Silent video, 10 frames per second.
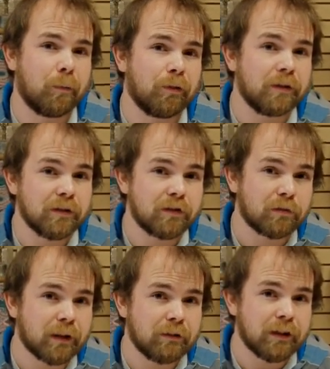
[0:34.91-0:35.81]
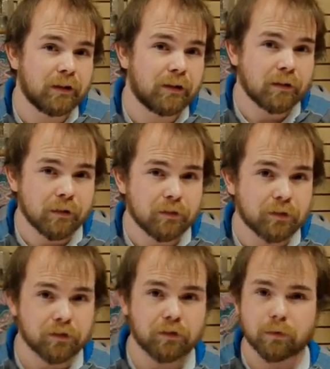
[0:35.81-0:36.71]
neighborhood surrounding our little
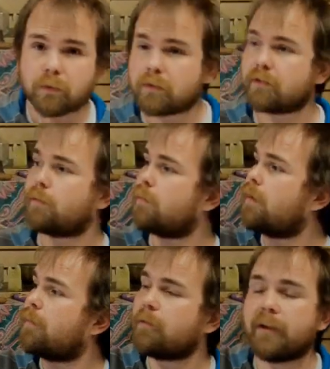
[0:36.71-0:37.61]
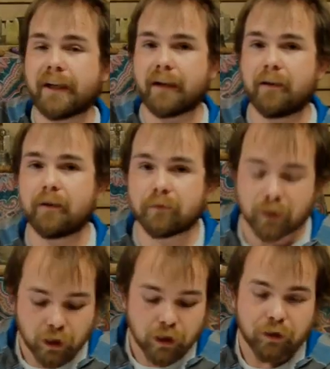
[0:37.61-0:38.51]
store that we're operating out of.